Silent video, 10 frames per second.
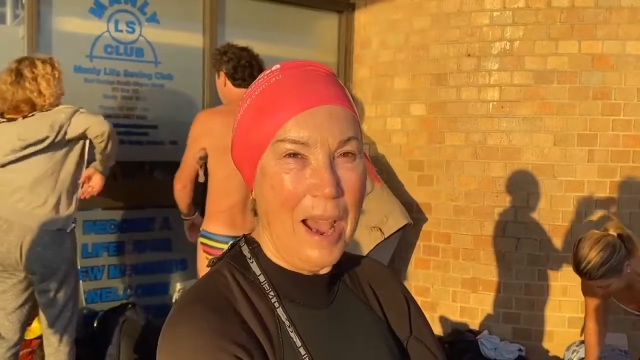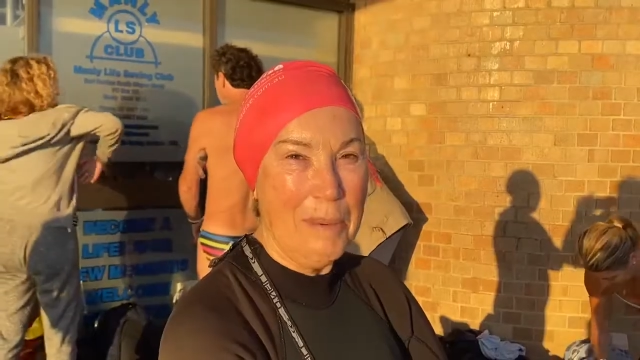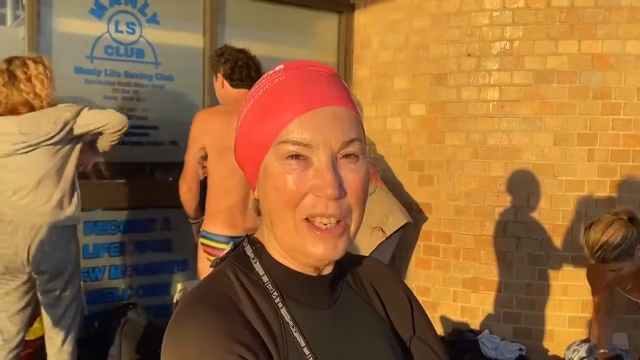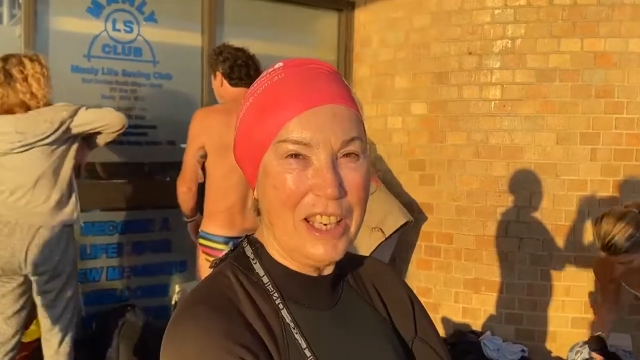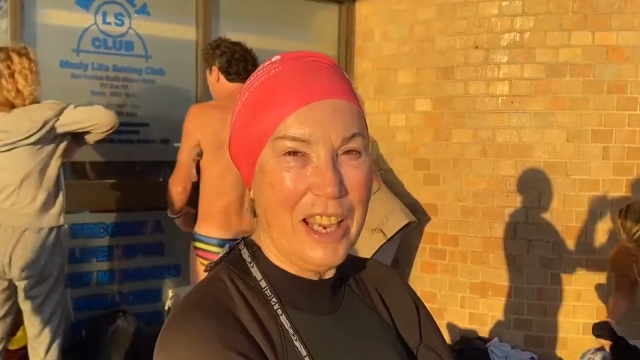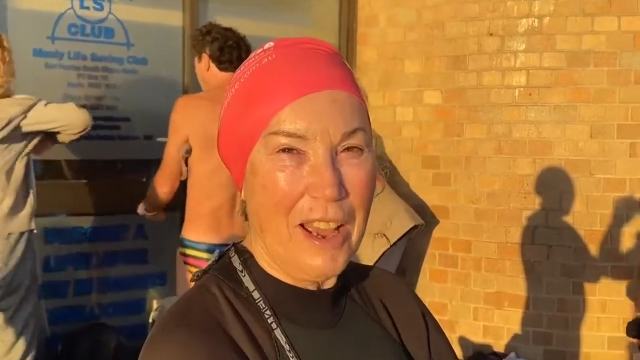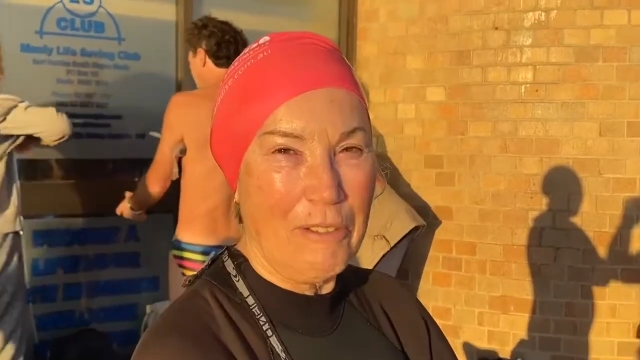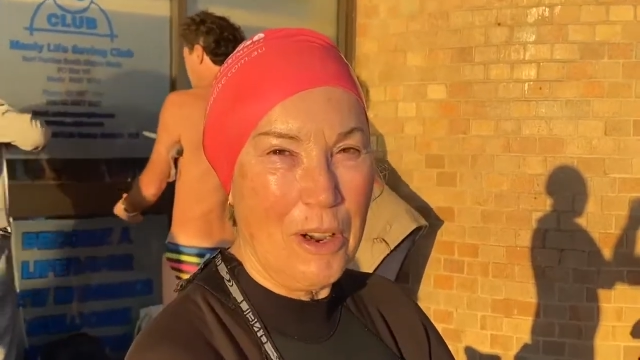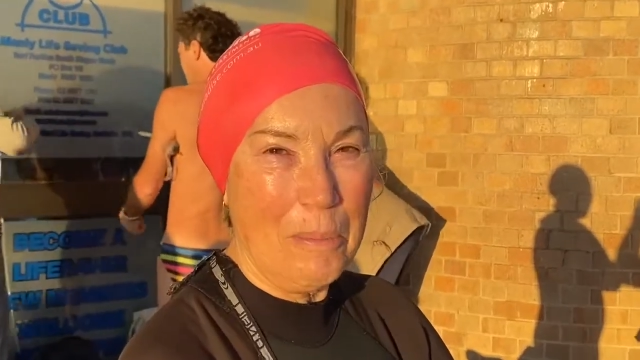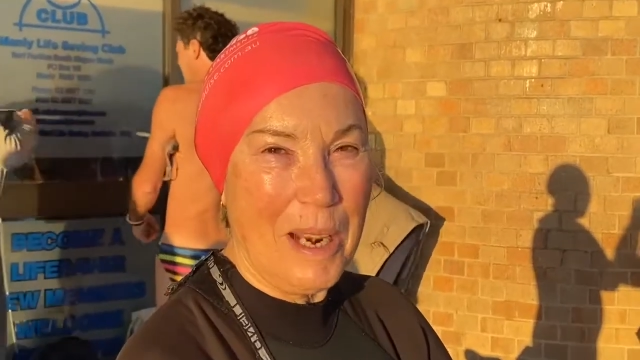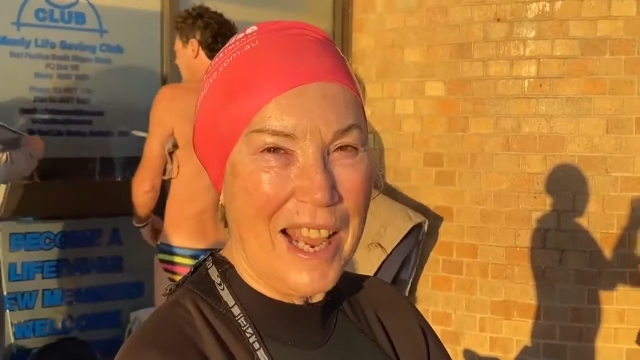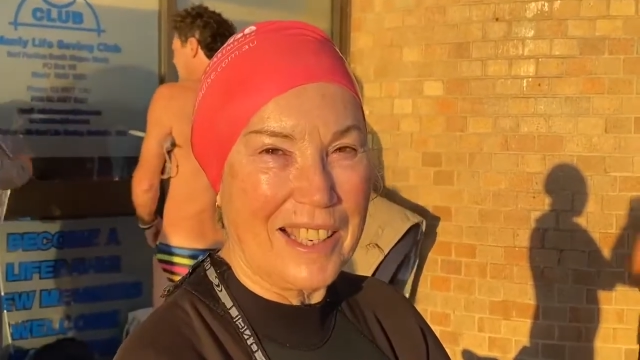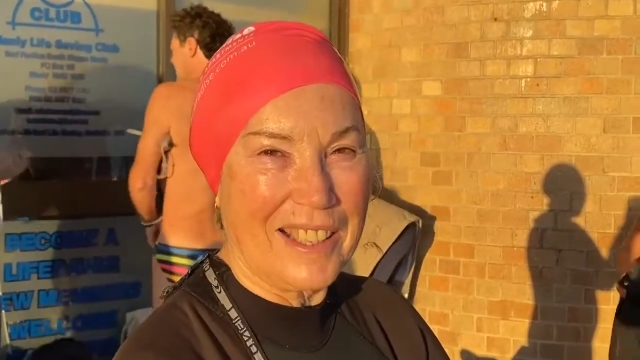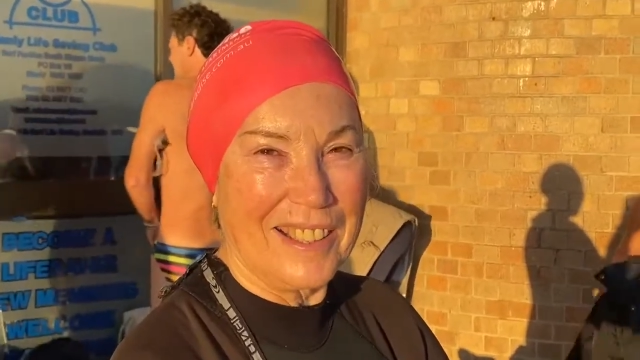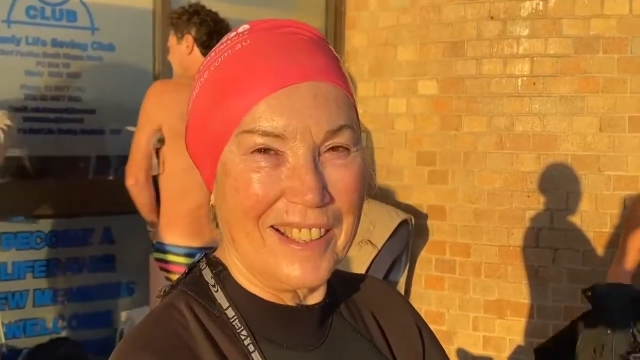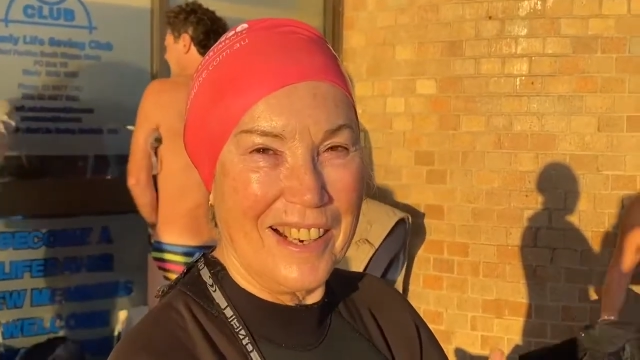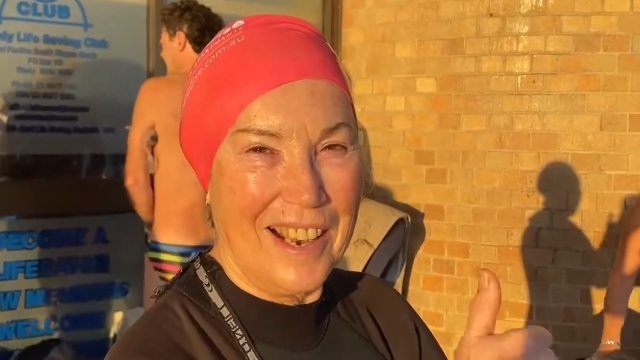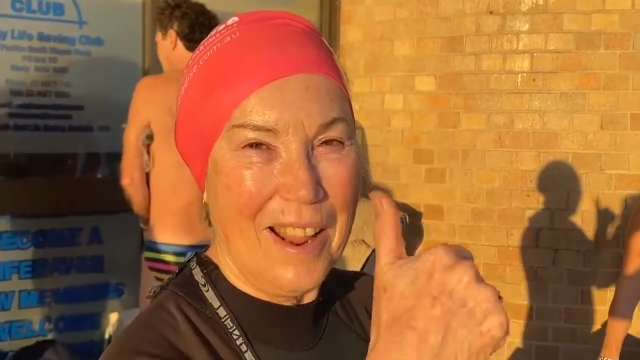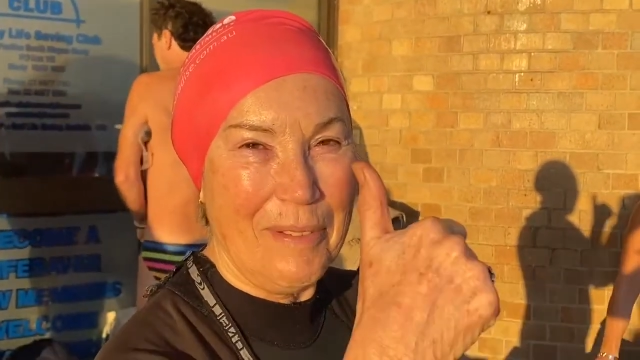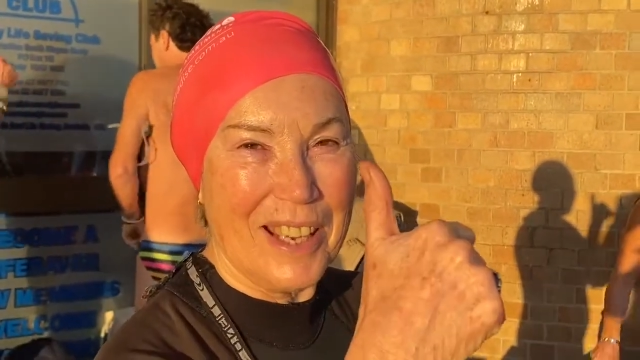I'm a decaf long black.
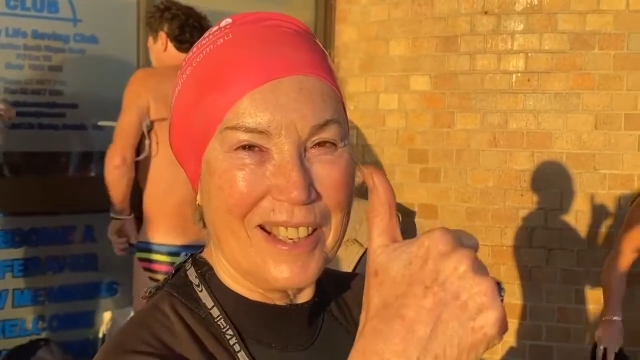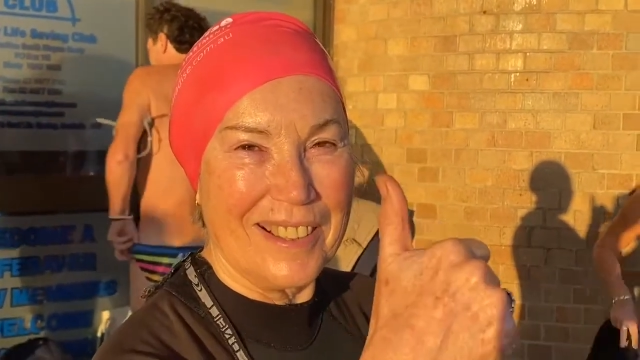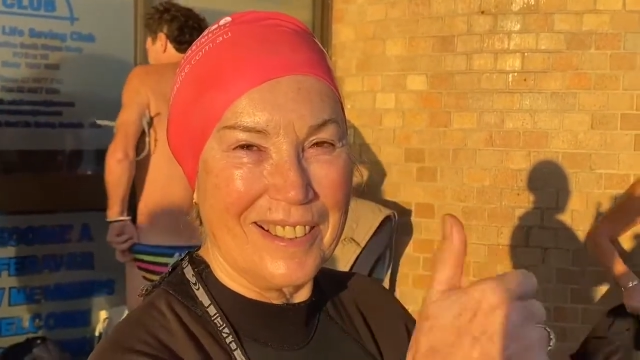Love it.